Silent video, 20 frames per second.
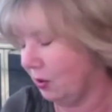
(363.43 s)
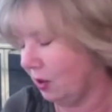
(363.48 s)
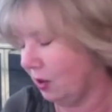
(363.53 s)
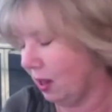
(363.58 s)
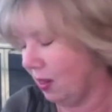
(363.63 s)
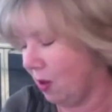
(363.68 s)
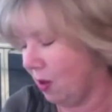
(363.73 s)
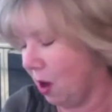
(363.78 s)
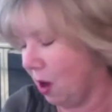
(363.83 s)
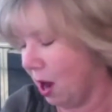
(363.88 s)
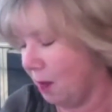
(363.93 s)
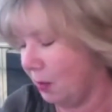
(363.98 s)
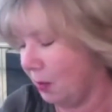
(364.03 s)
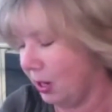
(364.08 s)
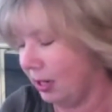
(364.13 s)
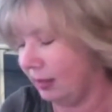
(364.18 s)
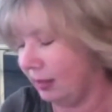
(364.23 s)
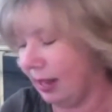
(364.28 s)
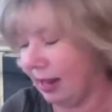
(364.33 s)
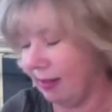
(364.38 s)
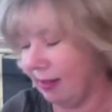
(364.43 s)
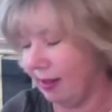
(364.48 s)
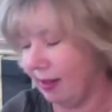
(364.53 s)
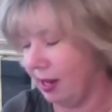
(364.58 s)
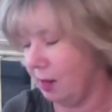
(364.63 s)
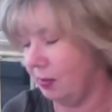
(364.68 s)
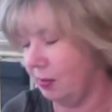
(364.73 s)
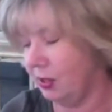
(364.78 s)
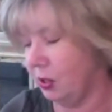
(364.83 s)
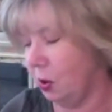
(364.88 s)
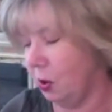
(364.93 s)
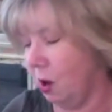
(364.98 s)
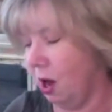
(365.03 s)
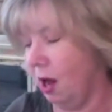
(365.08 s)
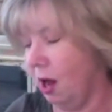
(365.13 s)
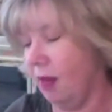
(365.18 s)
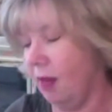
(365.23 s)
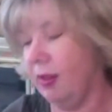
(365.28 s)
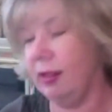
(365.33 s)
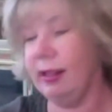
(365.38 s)
I thought I'm going to lengthen them. So
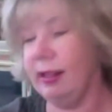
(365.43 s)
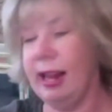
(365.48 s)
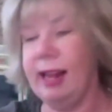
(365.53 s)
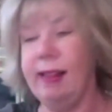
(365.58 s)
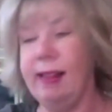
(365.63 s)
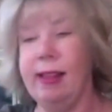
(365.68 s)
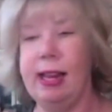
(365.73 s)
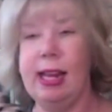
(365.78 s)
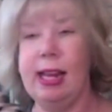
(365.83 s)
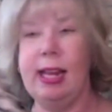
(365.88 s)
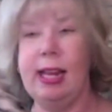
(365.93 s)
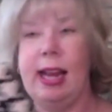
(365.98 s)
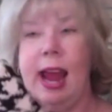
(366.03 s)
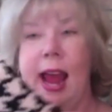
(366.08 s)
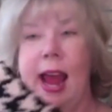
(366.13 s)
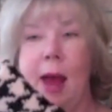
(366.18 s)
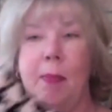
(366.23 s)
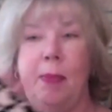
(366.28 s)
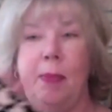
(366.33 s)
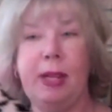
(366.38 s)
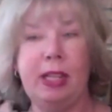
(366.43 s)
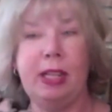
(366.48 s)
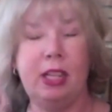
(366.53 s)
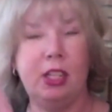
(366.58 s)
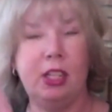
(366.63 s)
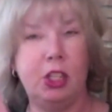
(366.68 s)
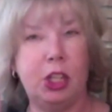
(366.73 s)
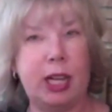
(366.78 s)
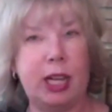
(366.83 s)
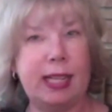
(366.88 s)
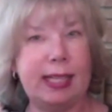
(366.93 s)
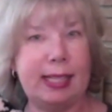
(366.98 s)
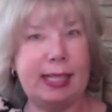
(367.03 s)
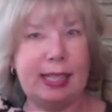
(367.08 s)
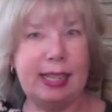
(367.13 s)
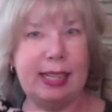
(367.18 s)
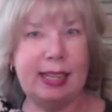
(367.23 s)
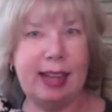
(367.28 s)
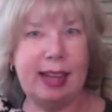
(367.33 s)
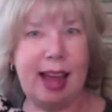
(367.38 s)
all the lengthening happened
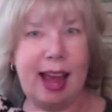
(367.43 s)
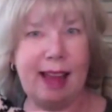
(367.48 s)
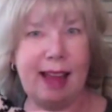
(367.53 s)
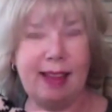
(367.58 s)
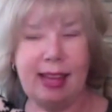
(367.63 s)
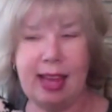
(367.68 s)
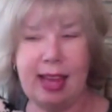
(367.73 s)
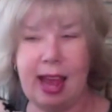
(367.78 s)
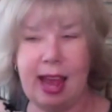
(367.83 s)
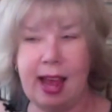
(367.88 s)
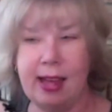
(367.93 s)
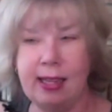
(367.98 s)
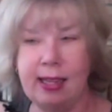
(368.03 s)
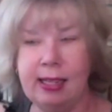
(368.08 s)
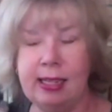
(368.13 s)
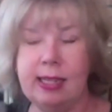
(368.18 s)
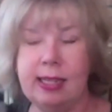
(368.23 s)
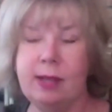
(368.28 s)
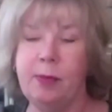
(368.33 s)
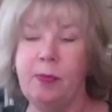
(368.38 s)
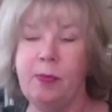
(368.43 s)
just at the end.